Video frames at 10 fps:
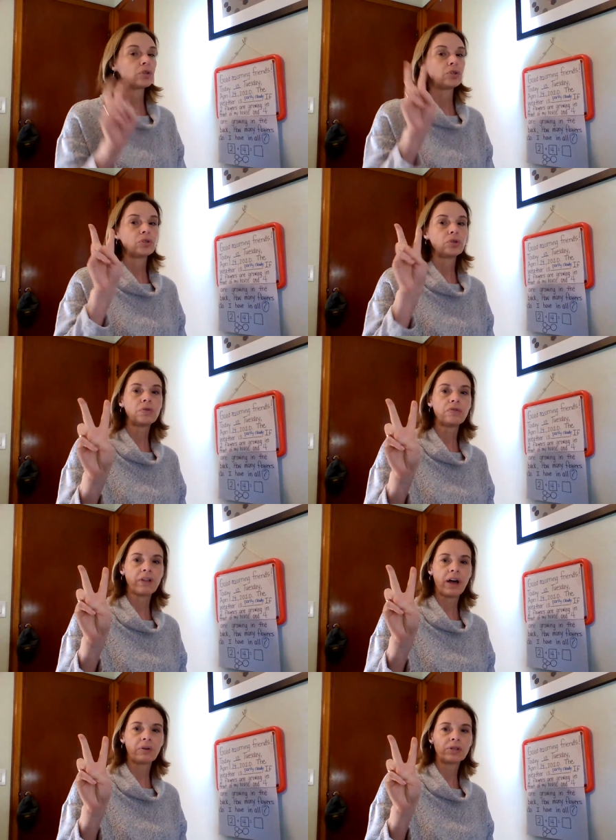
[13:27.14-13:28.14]
2
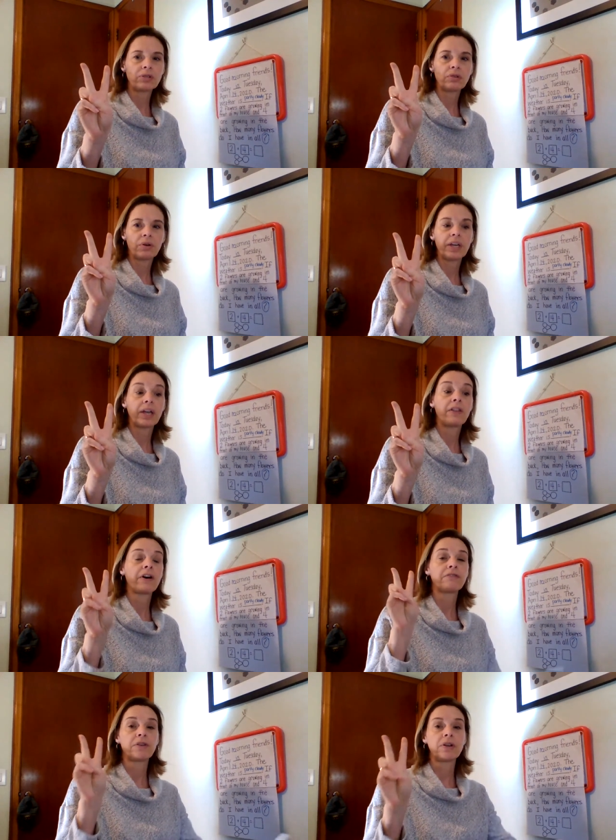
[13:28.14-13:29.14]
flowers growing in the
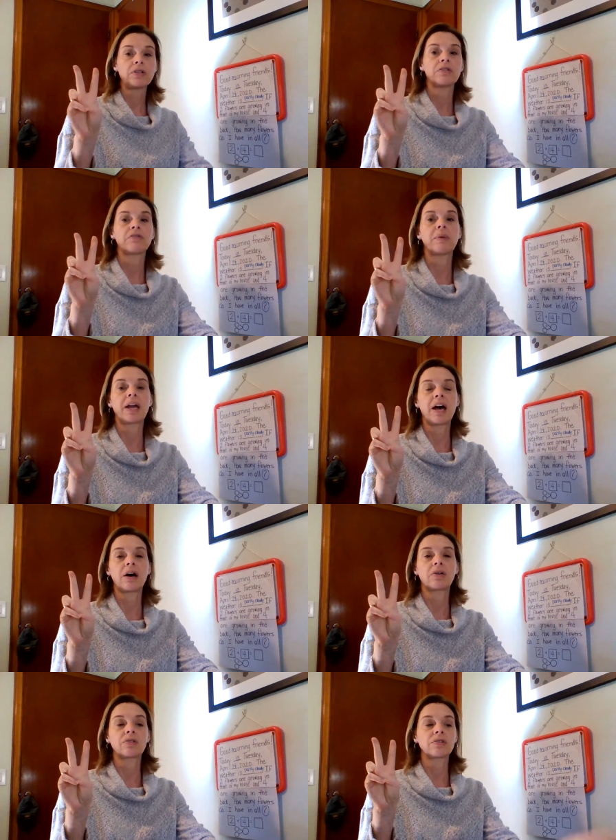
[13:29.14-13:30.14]
front of my
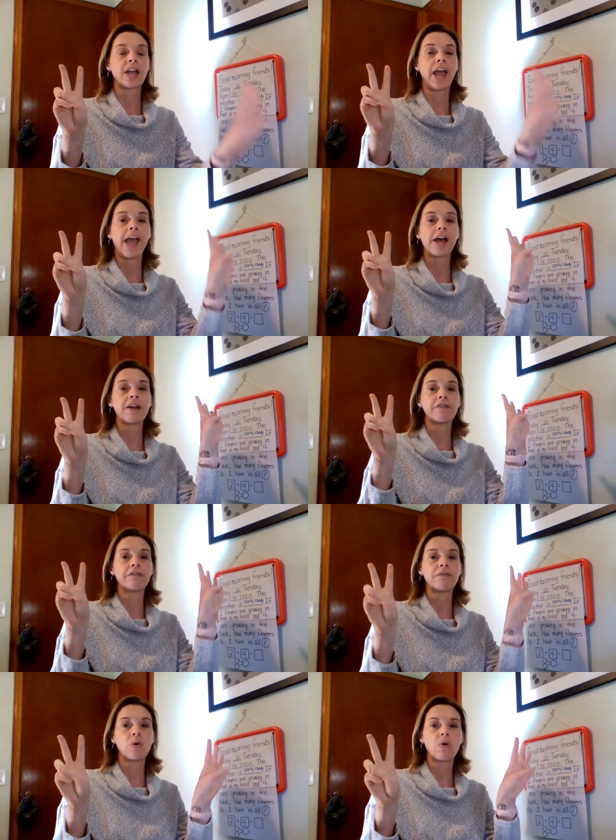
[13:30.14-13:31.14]
house and
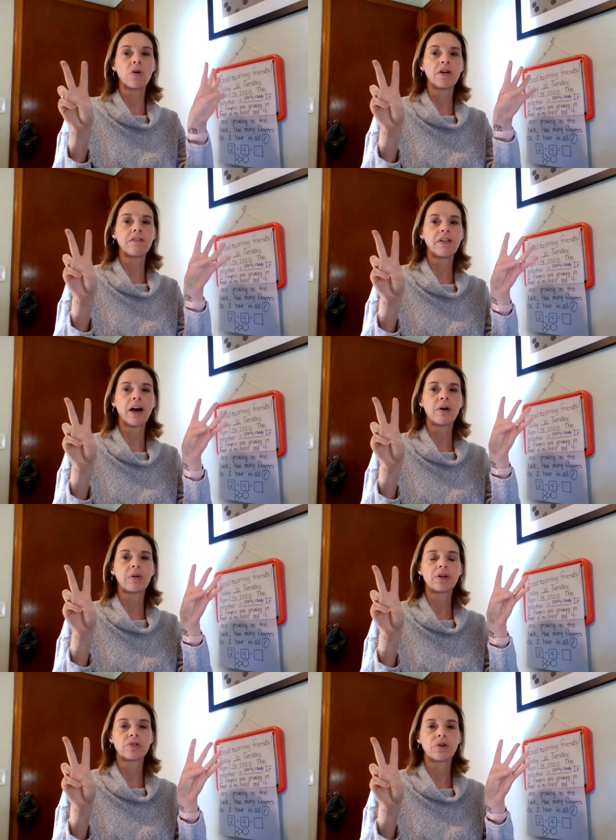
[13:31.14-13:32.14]
4
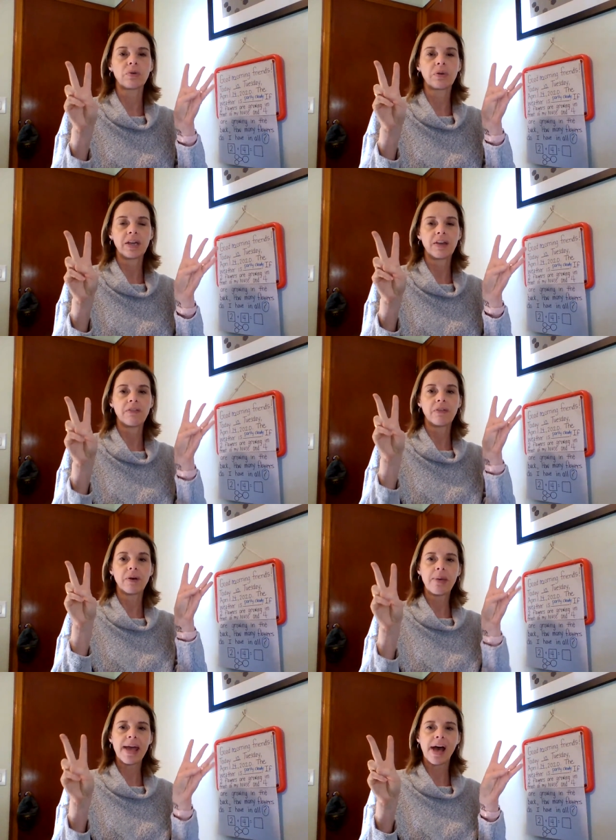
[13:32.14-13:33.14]
flowers growing in the
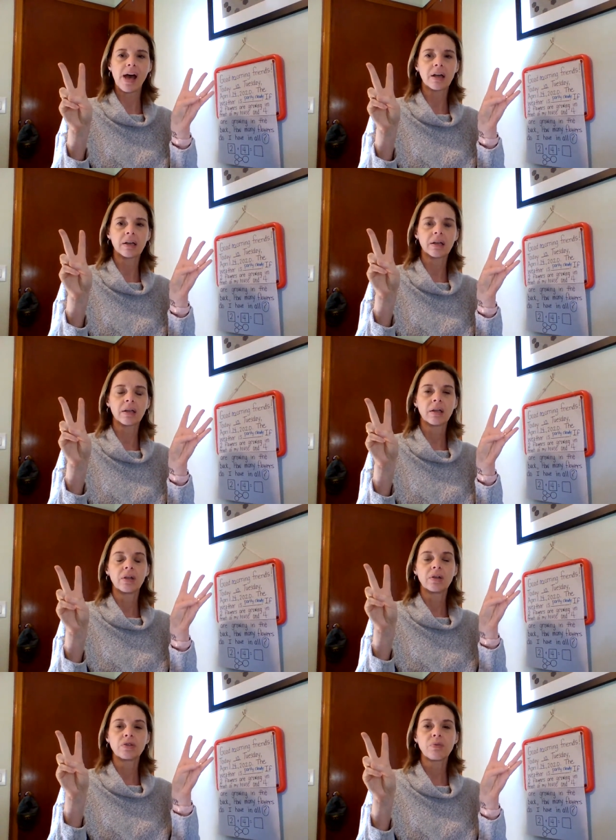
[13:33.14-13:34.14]
back.
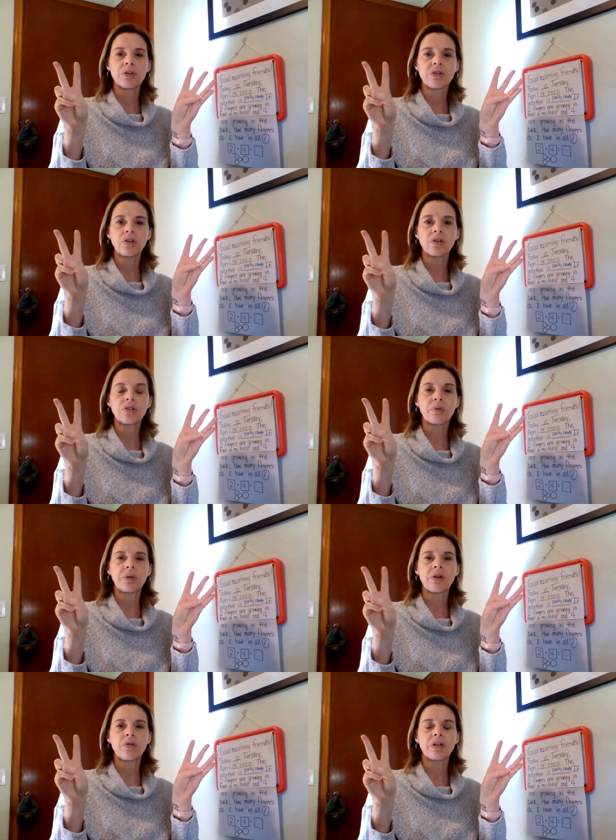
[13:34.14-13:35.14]
So boys and girls, are we
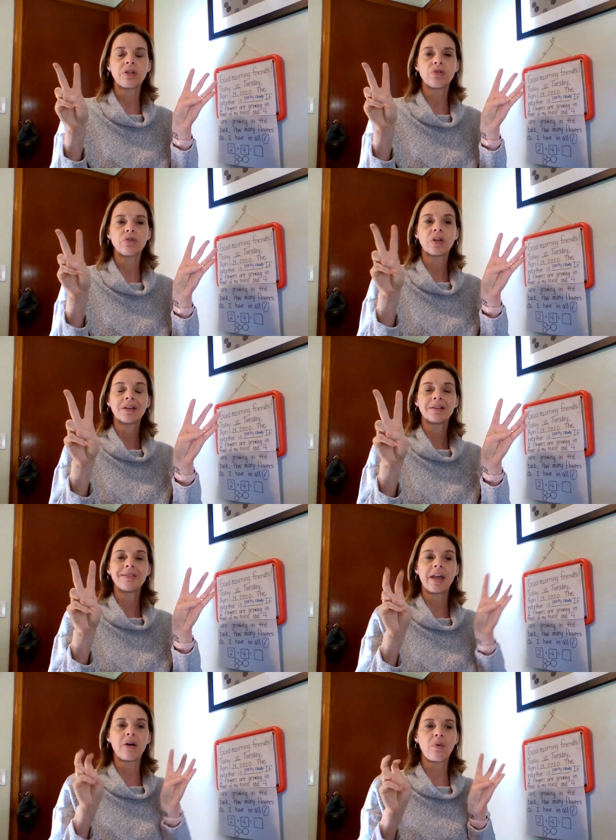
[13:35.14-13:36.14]
going to
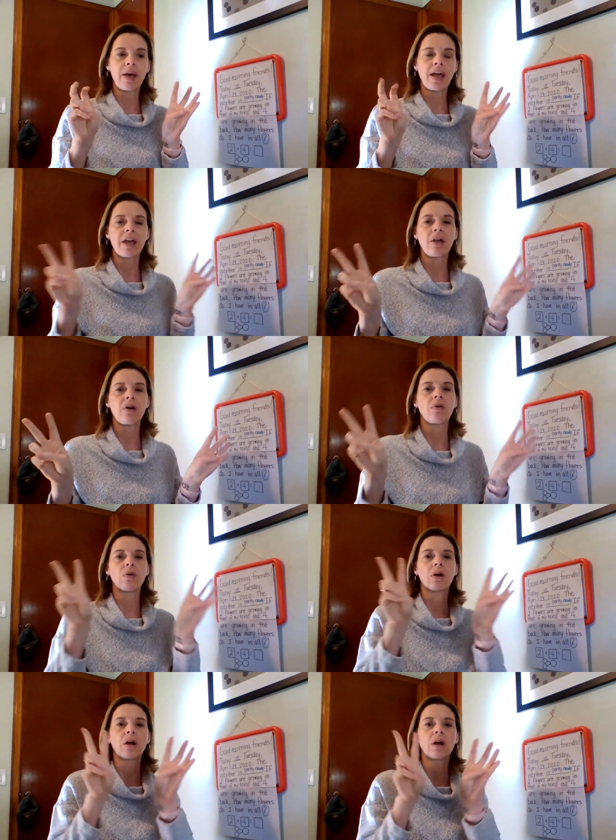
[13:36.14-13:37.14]
take away
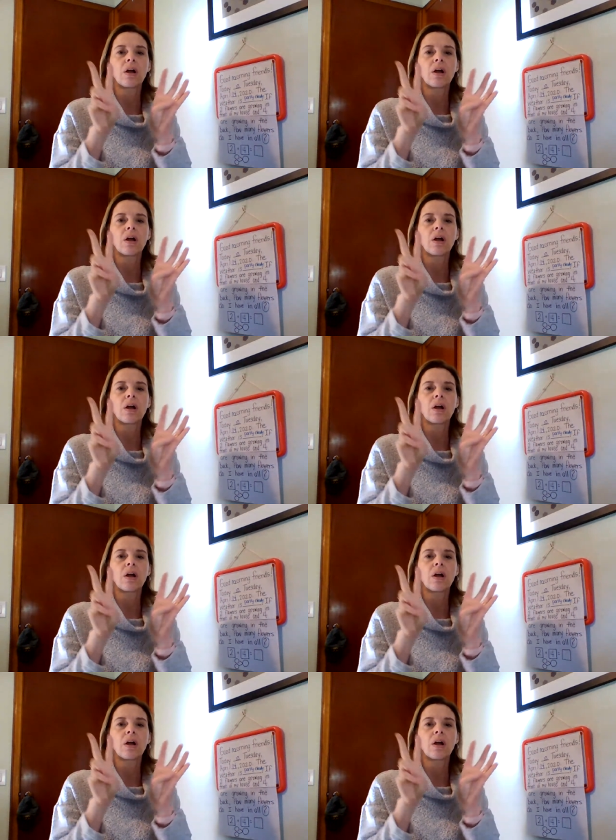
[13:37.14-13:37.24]
or